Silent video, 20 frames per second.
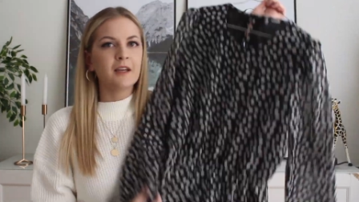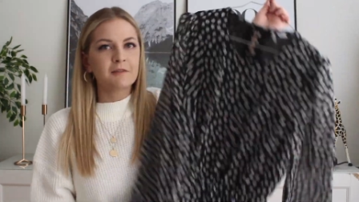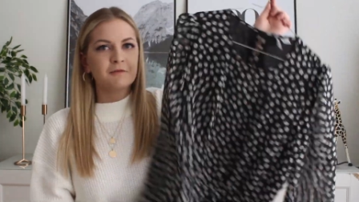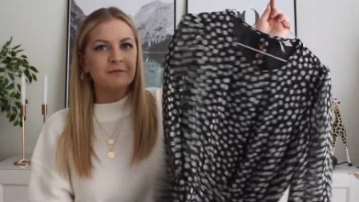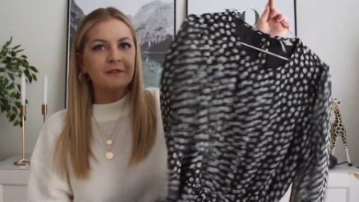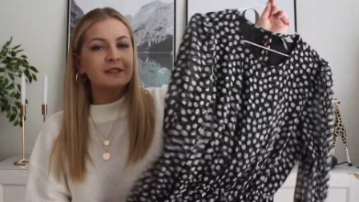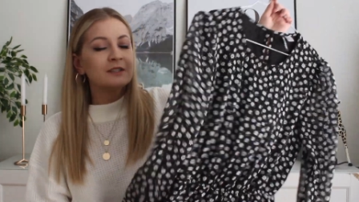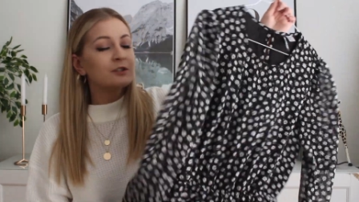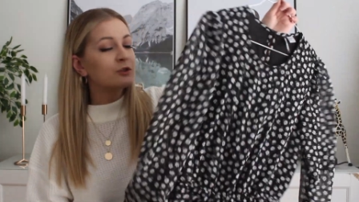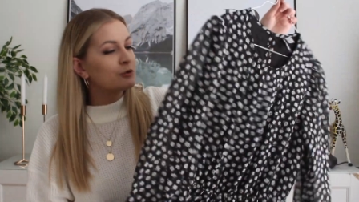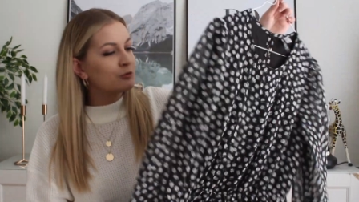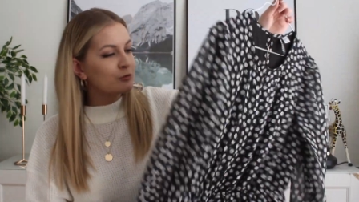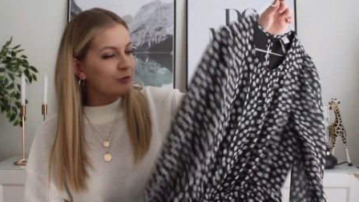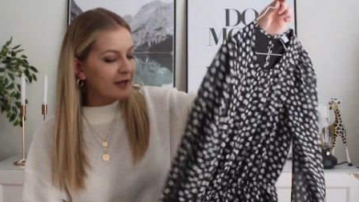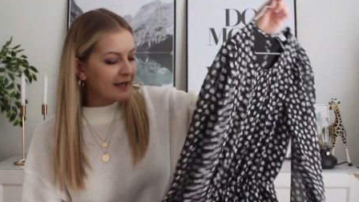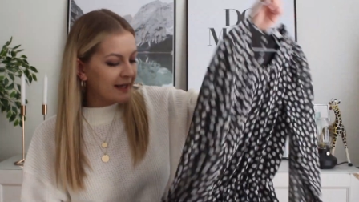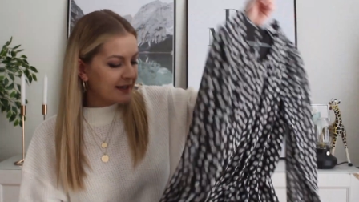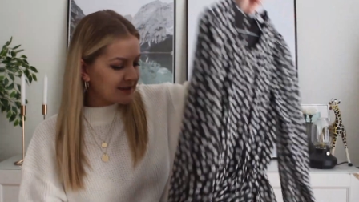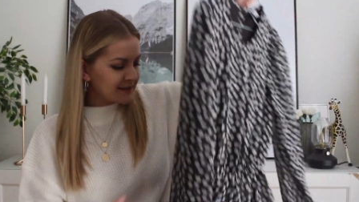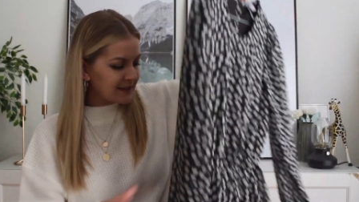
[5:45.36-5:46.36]
it fits
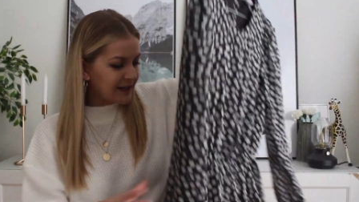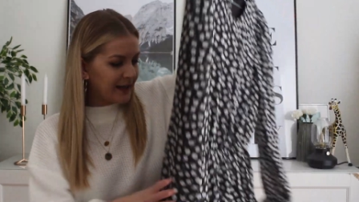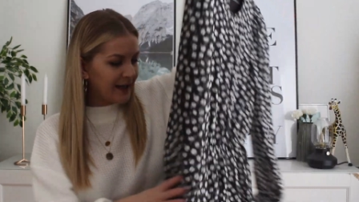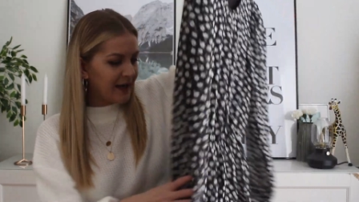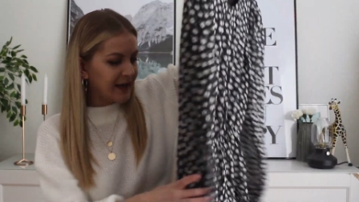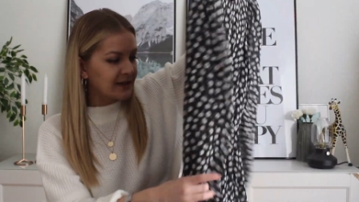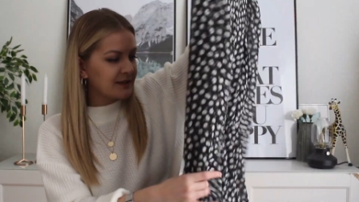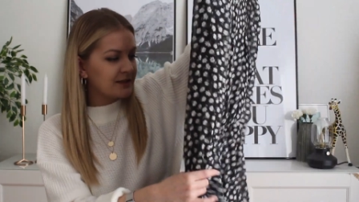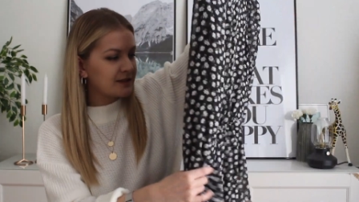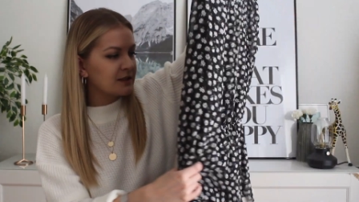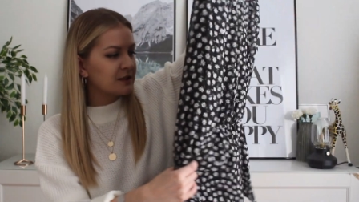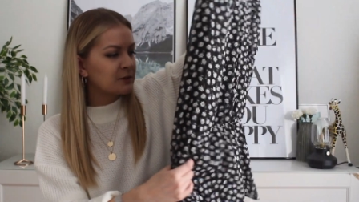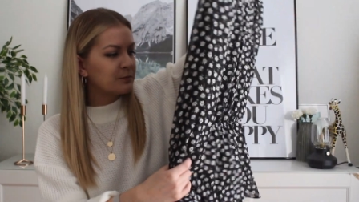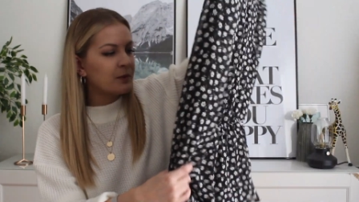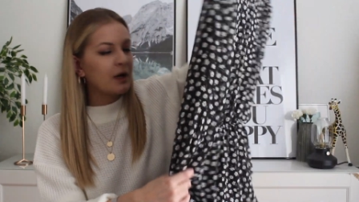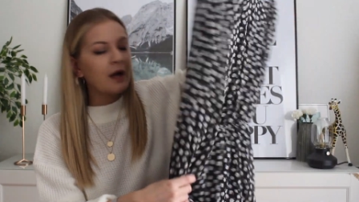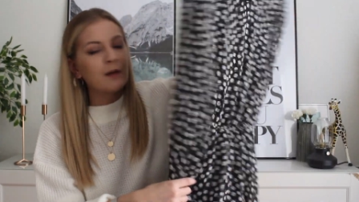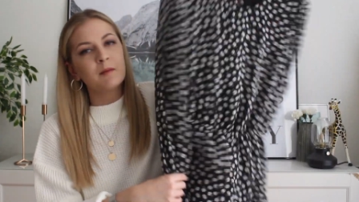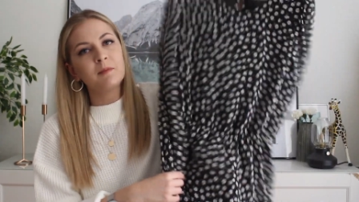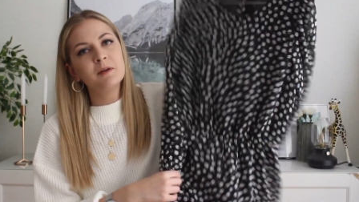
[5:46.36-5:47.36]
great and this is
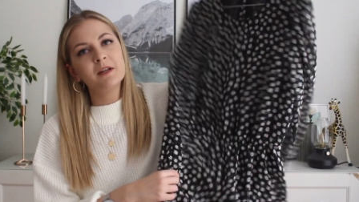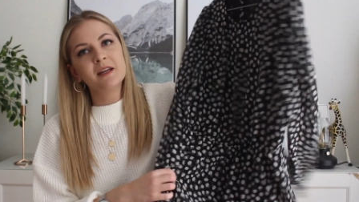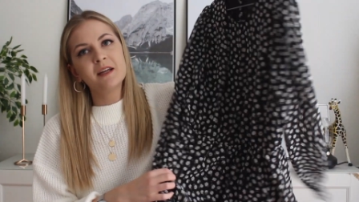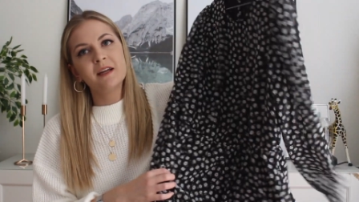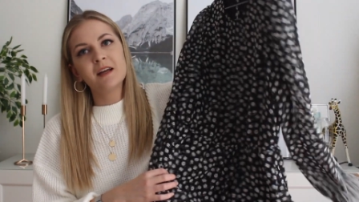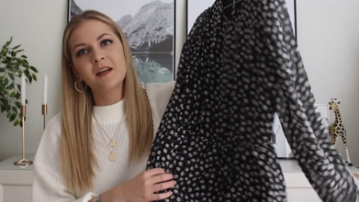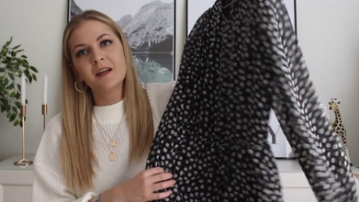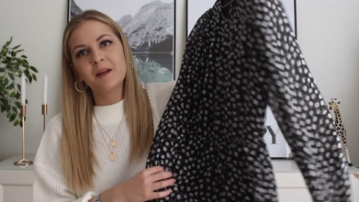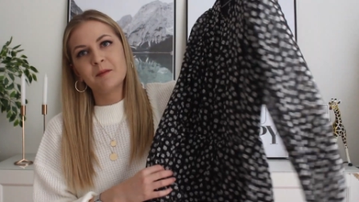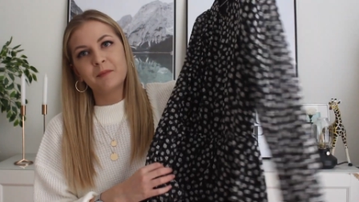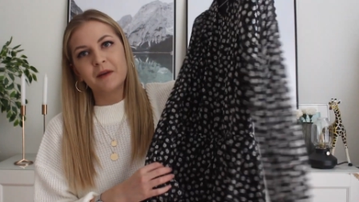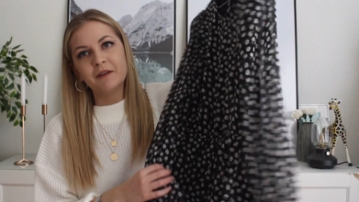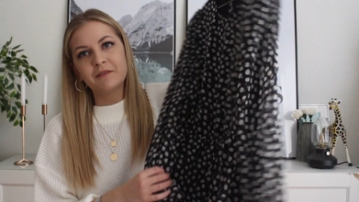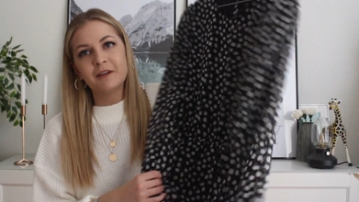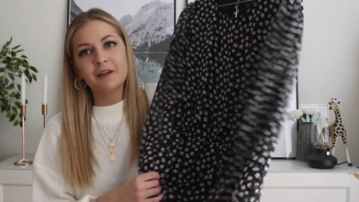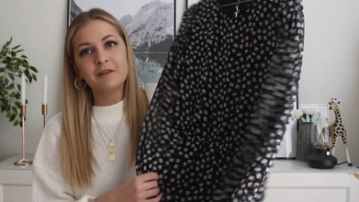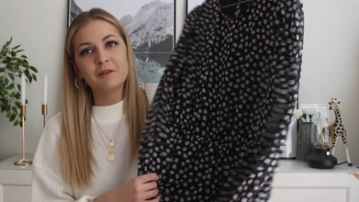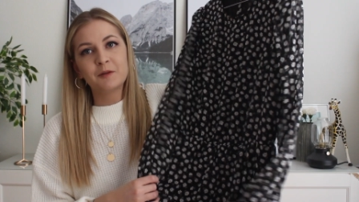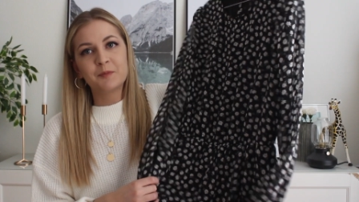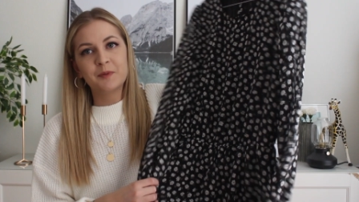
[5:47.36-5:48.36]
probably my
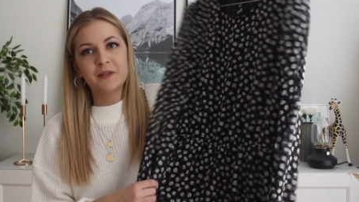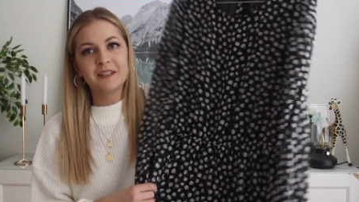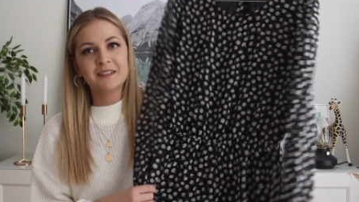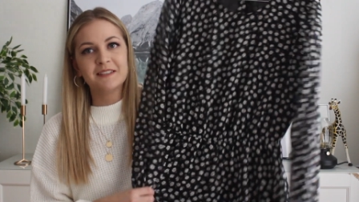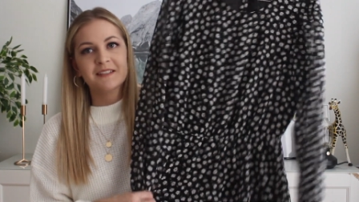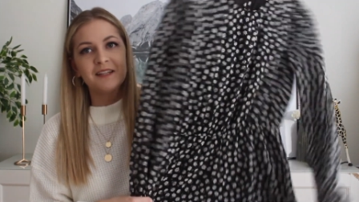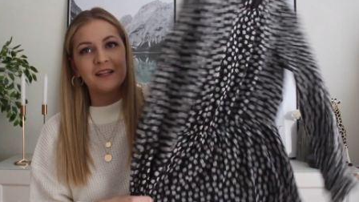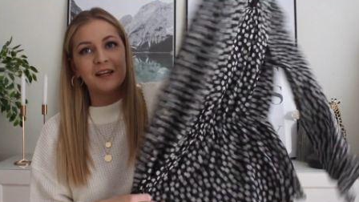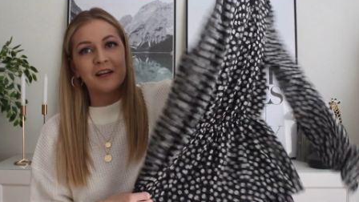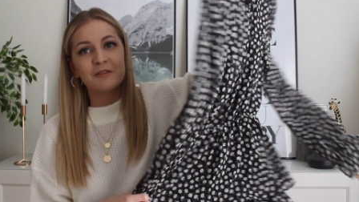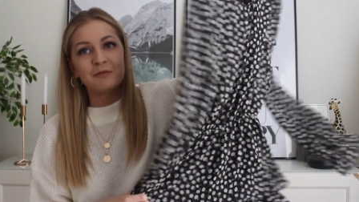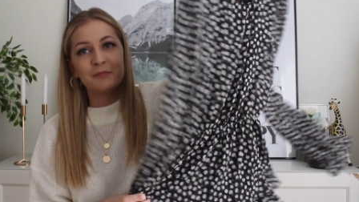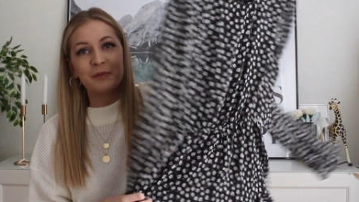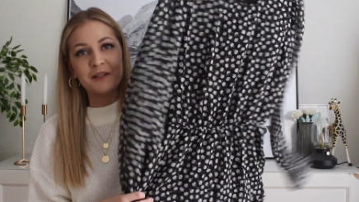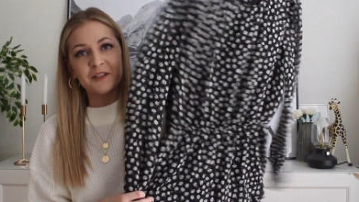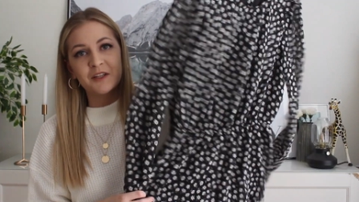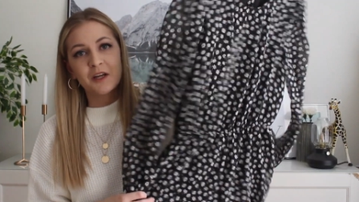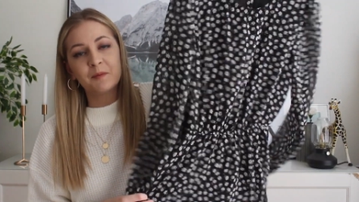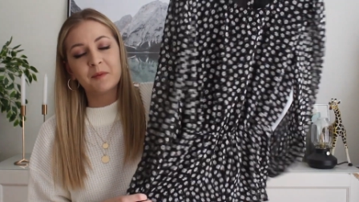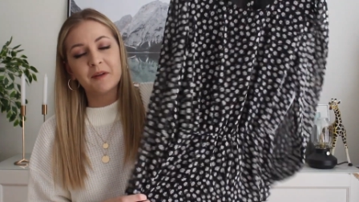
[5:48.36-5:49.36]
favorite piece that I've
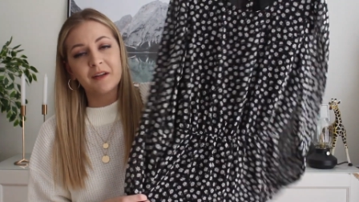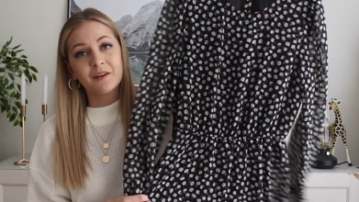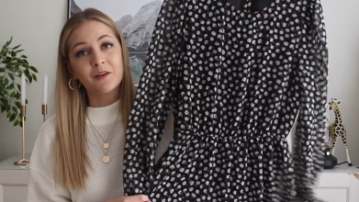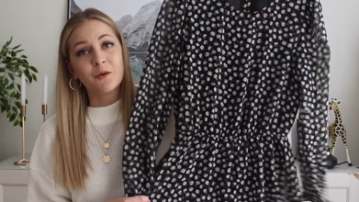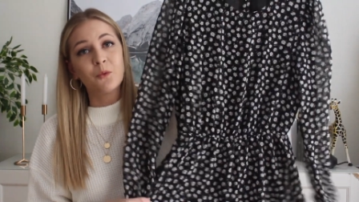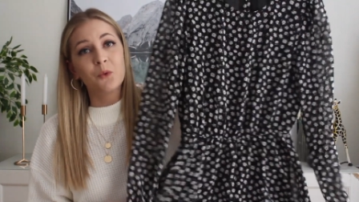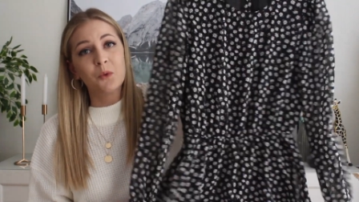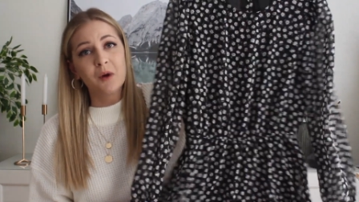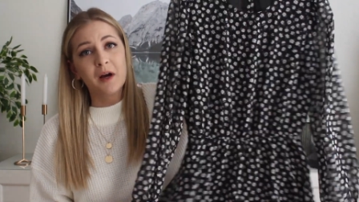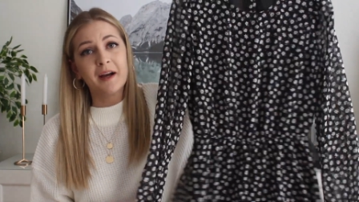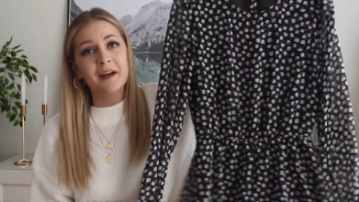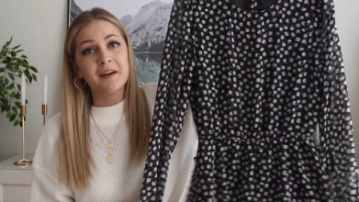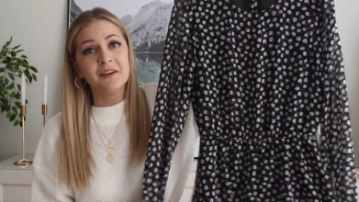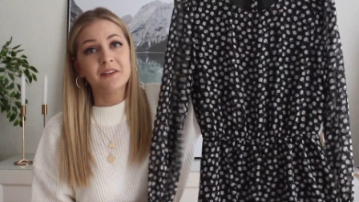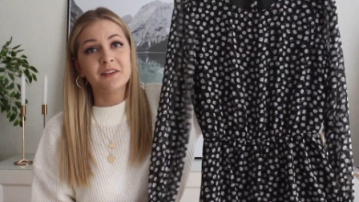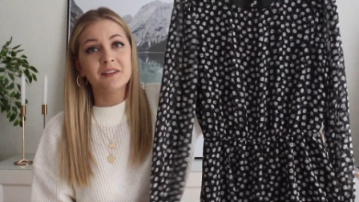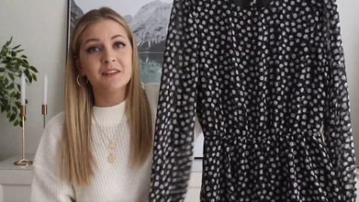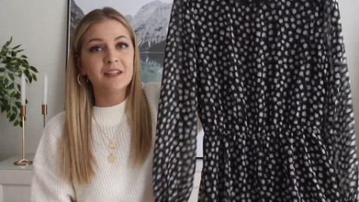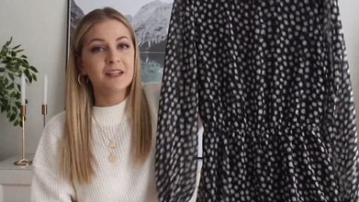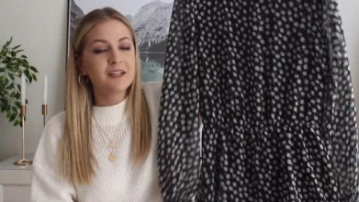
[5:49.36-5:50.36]
picked up in a
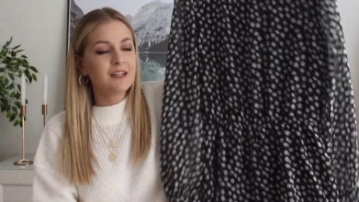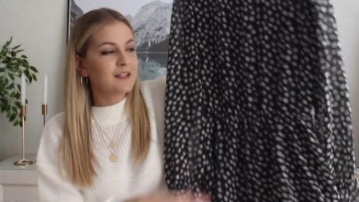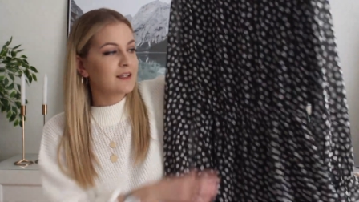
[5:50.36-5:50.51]
while